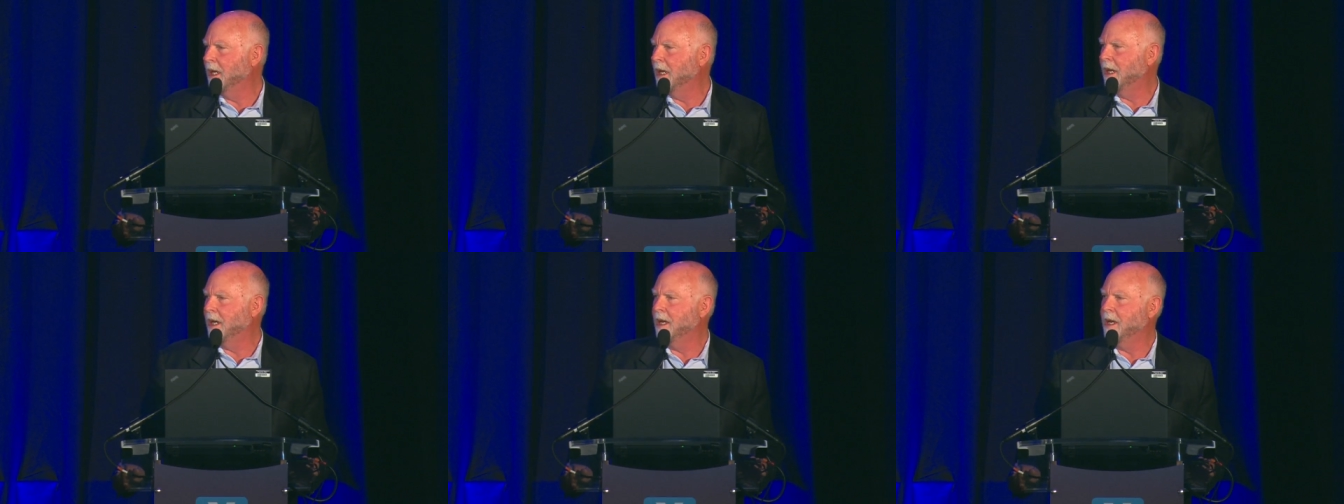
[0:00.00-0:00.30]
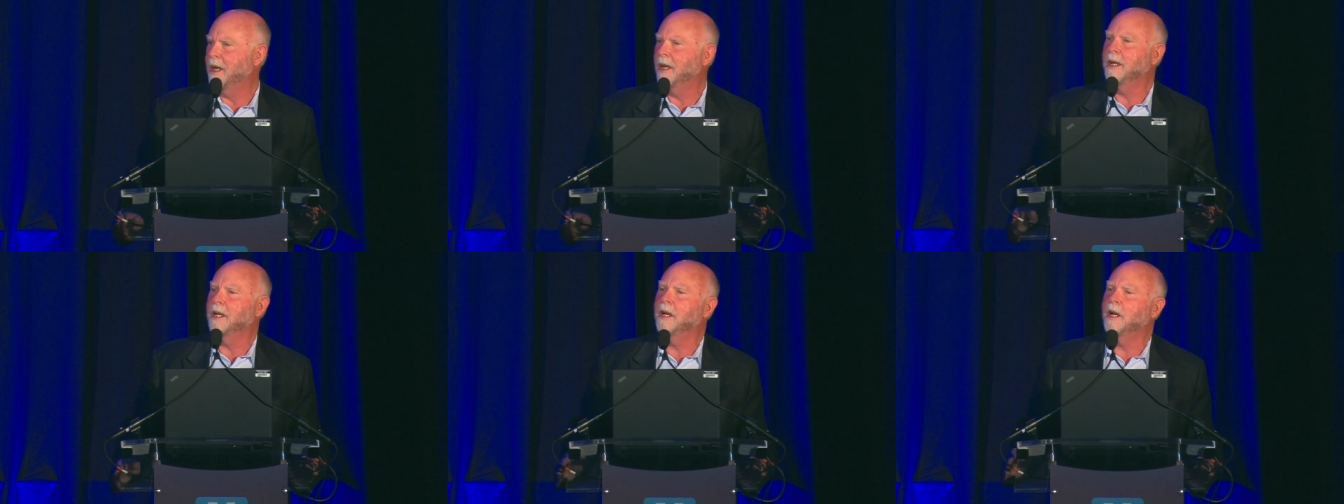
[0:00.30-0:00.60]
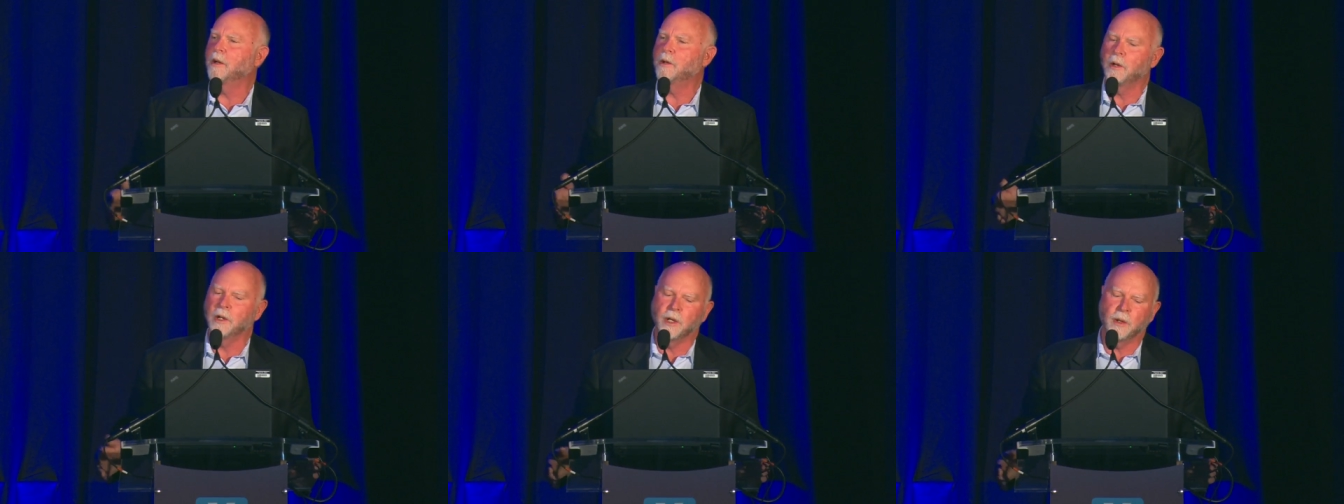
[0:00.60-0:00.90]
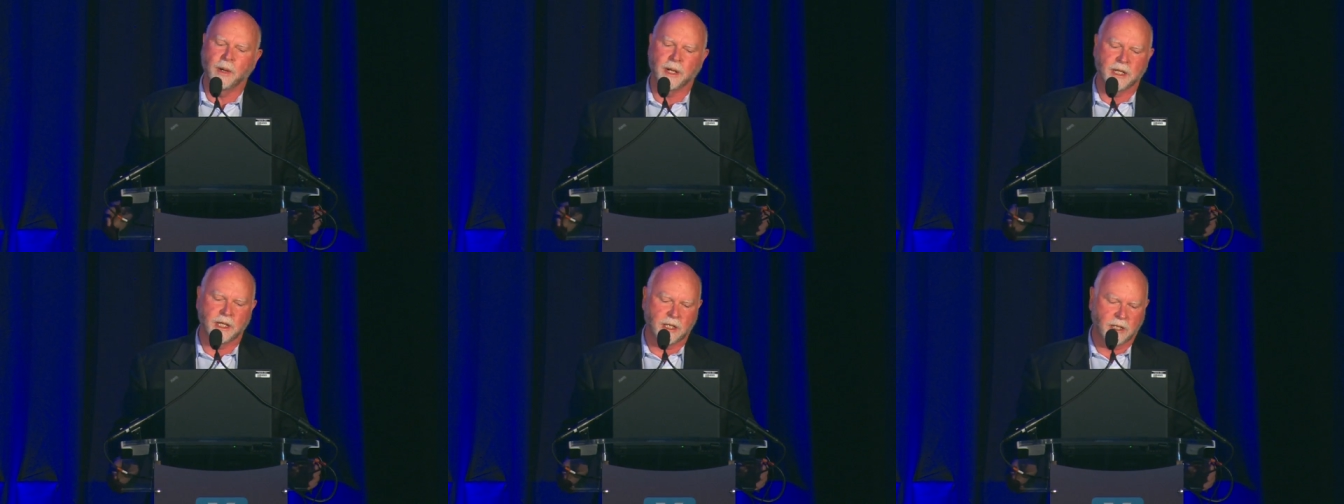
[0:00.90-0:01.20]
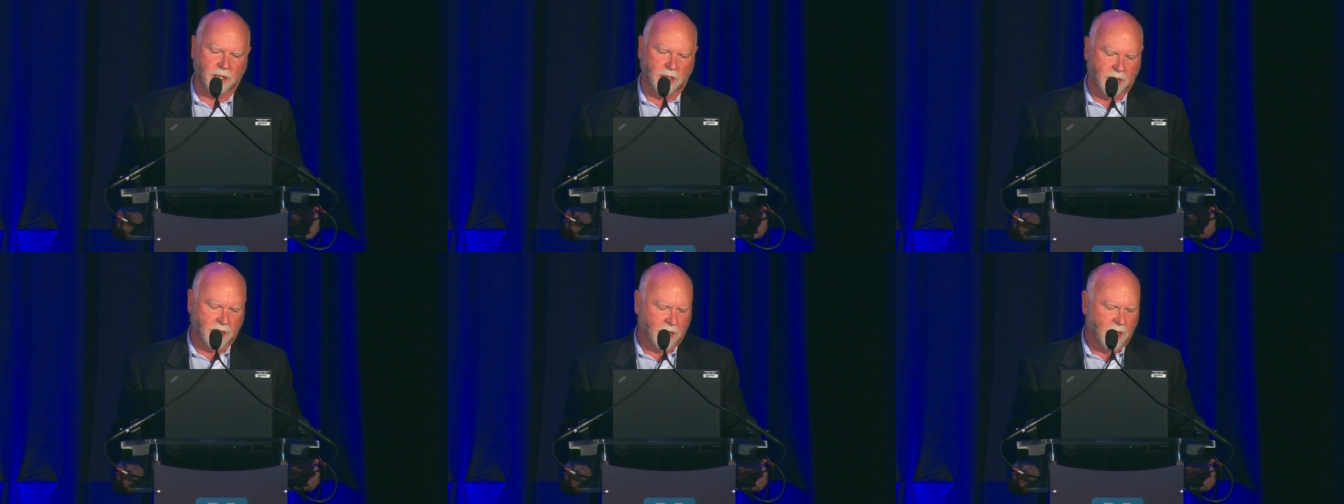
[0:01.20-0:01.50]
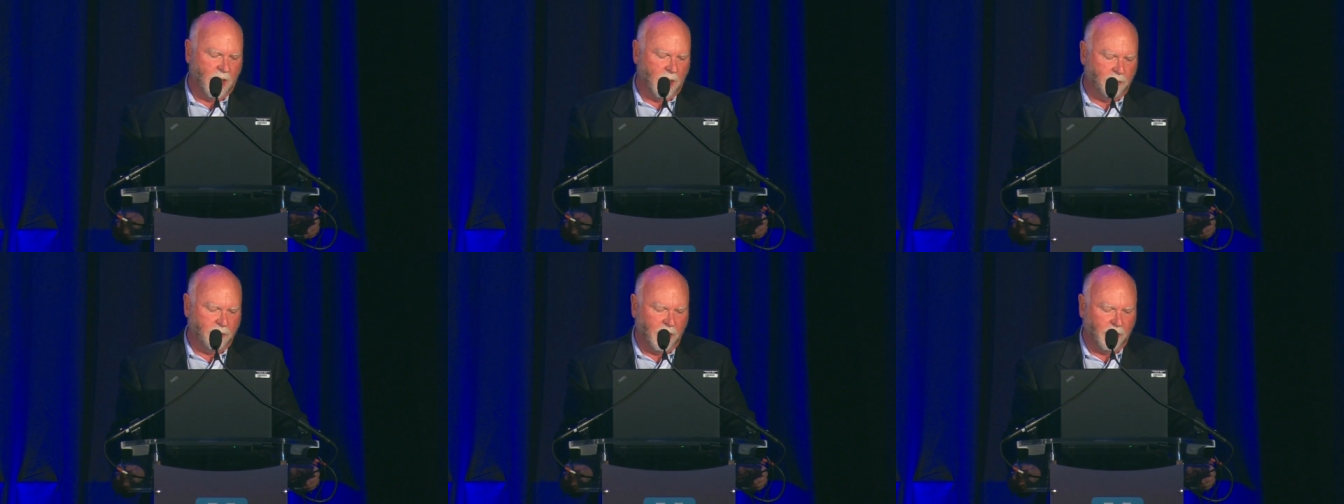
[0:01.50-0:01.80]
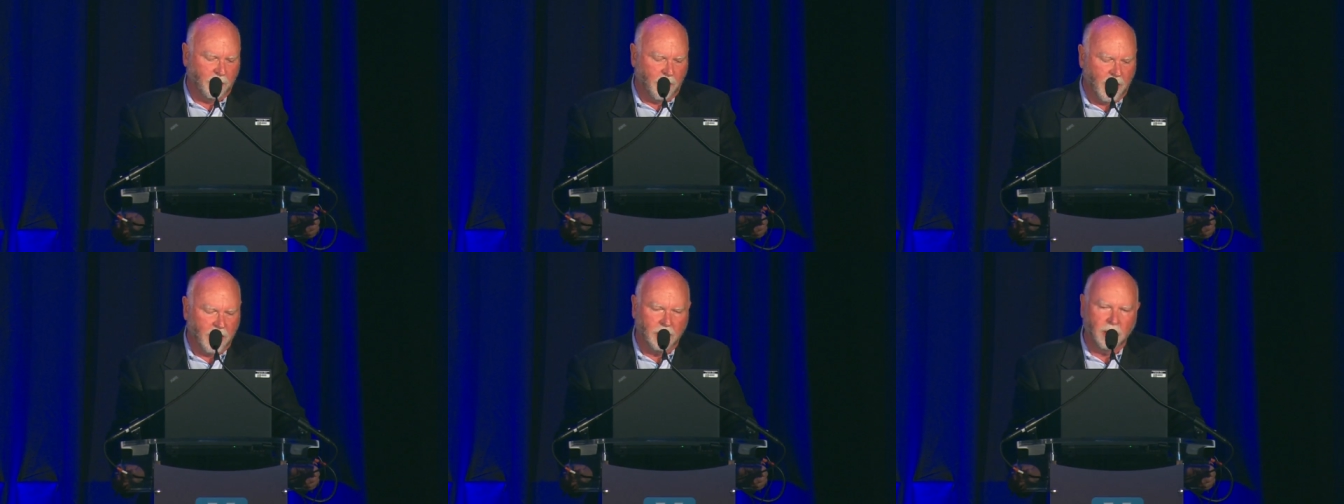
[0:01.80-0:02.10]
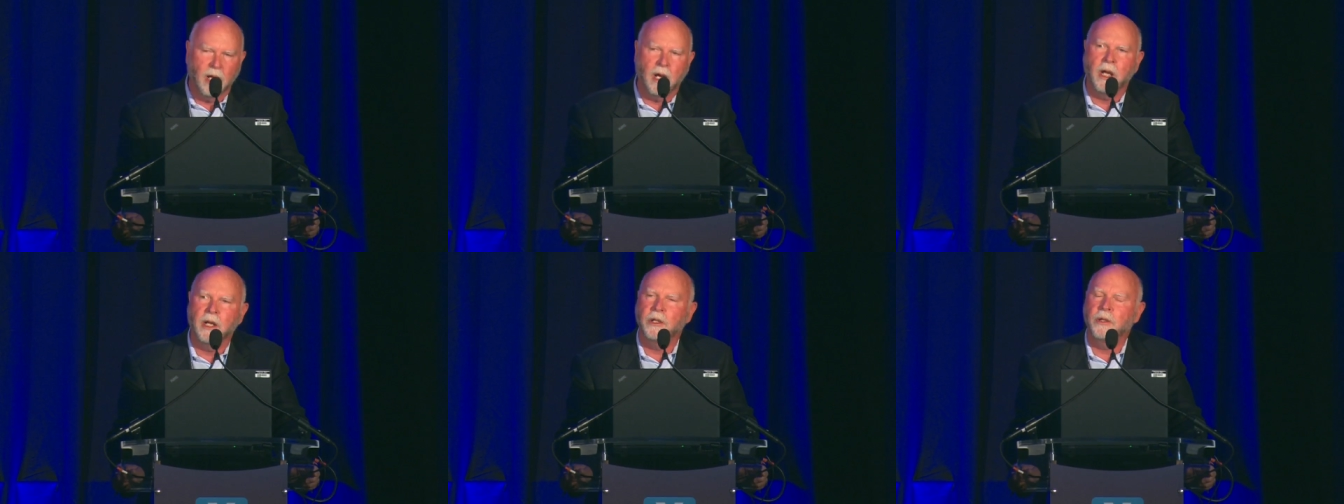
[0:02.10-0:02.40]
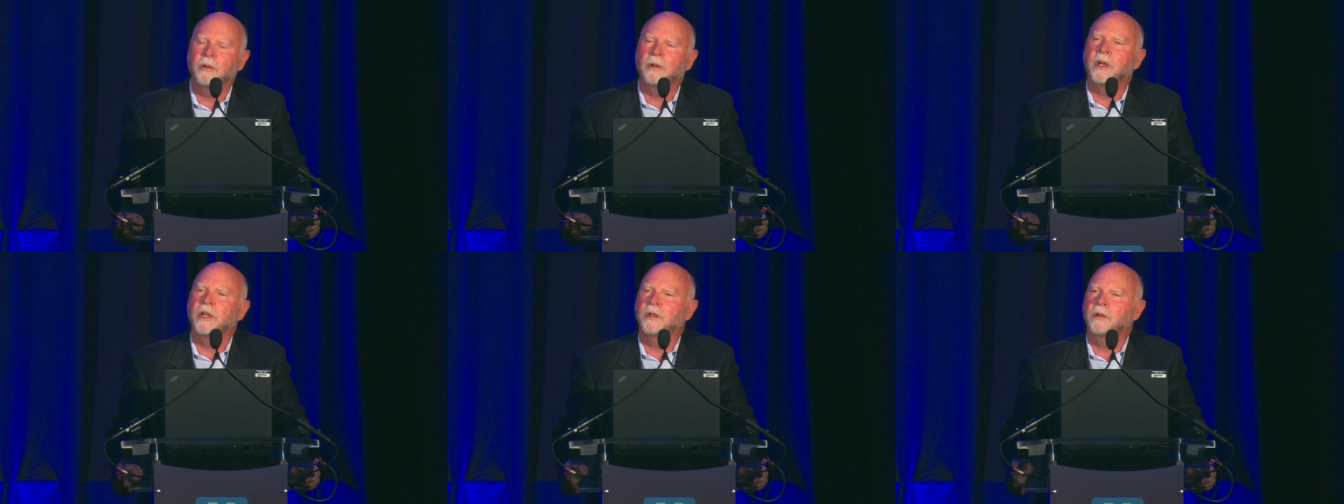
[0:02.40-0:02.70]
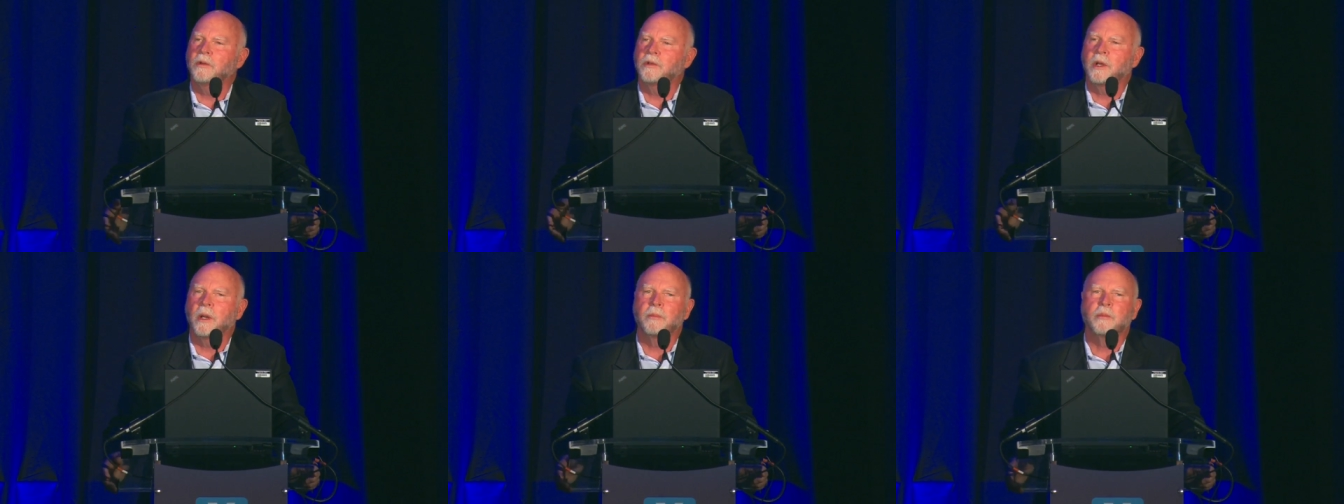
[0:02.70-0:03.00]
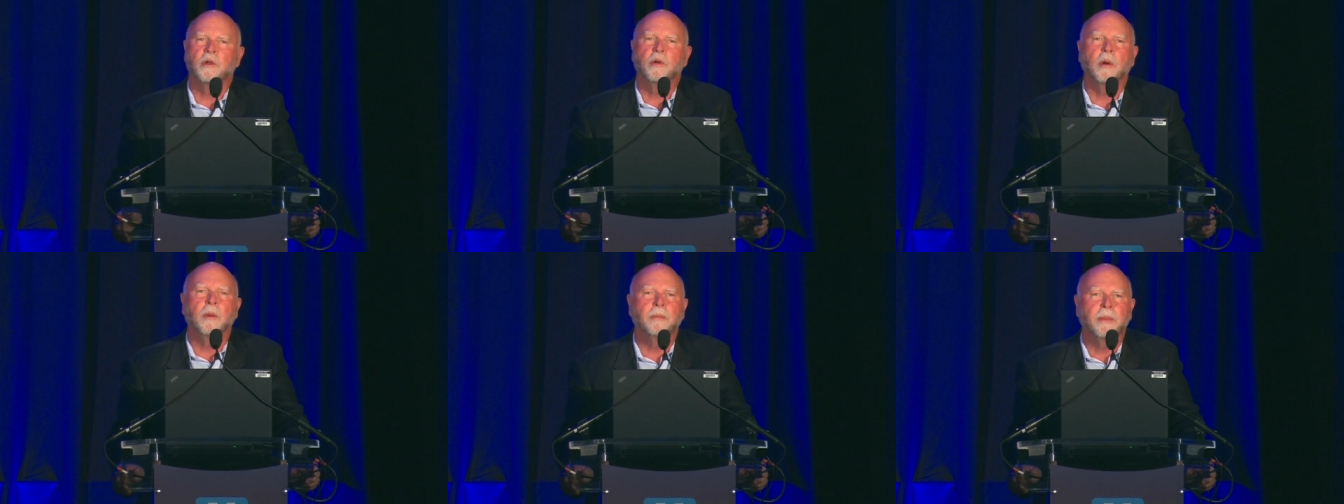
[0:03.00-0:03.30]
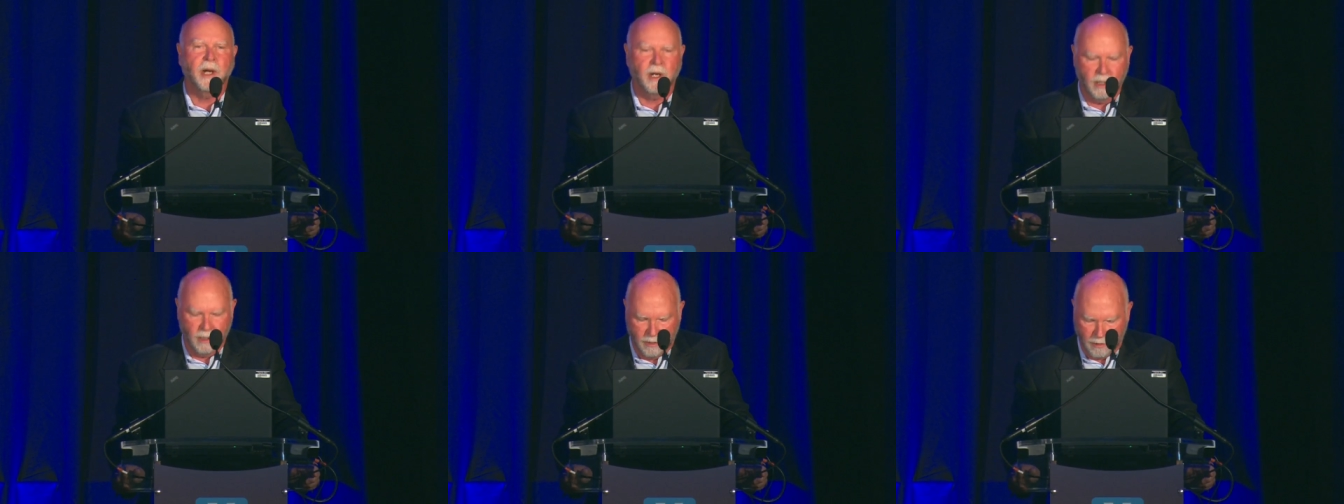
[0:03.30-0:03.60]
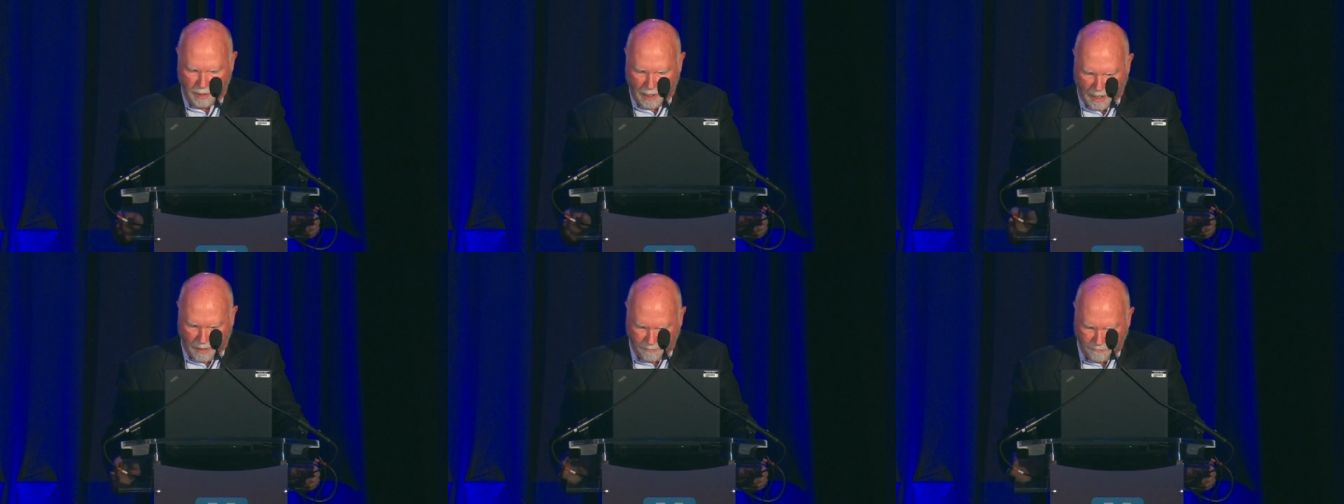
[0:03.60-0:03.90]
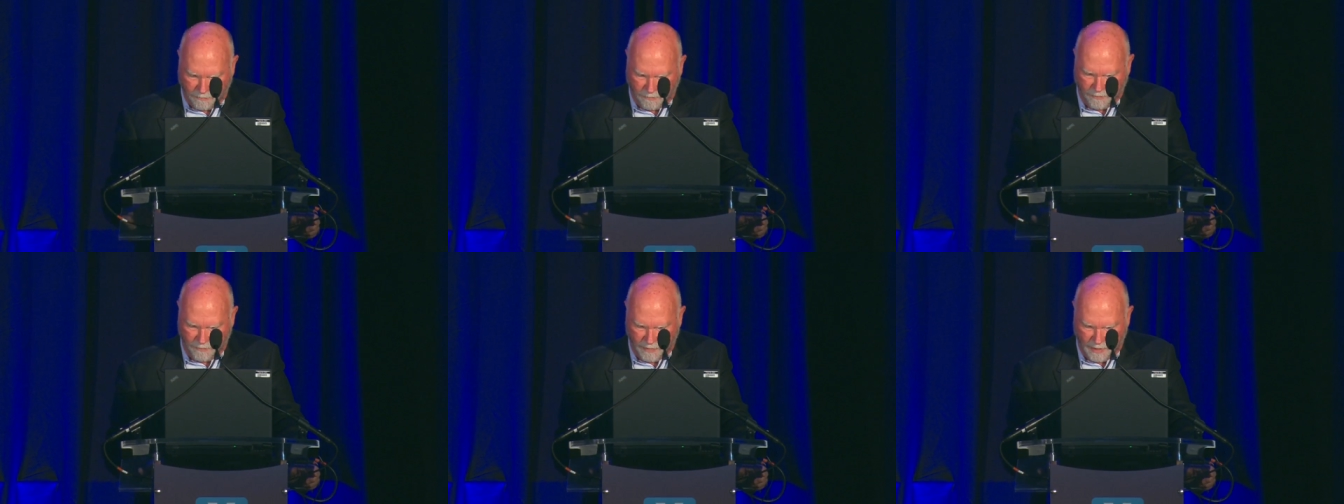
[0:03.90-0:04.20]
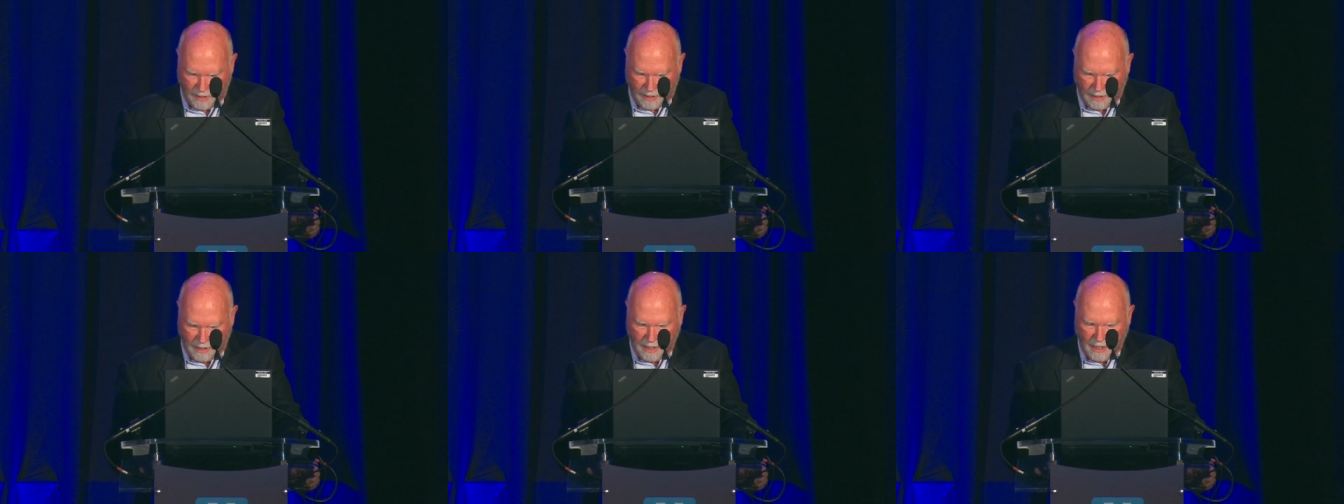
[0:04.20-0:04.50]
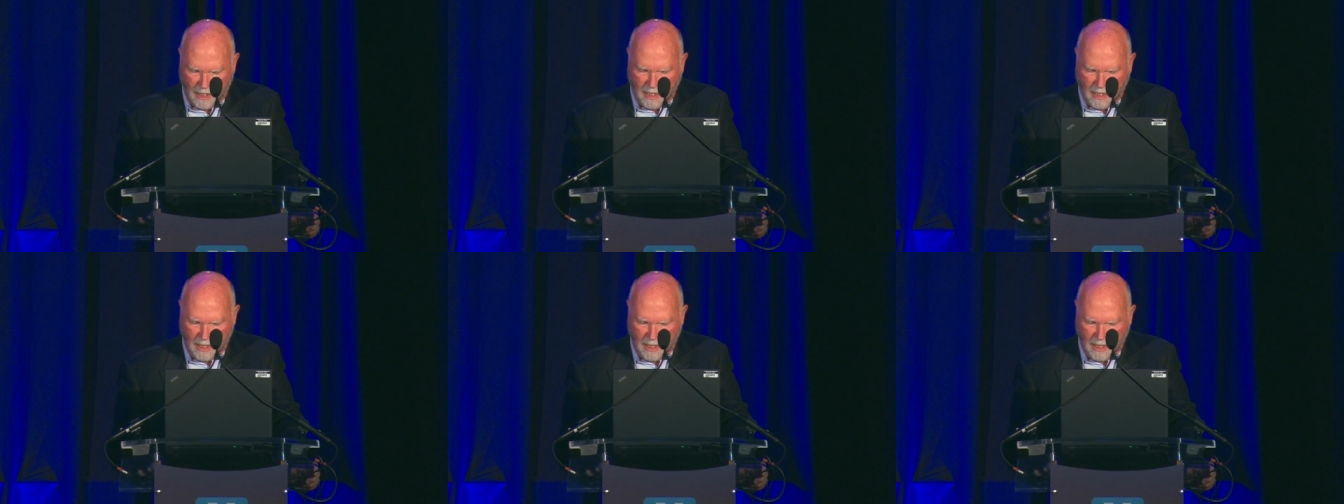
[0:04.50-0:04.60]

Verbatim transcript: Uh, under U S uh, copyright law, you can use up to a paragraph uh,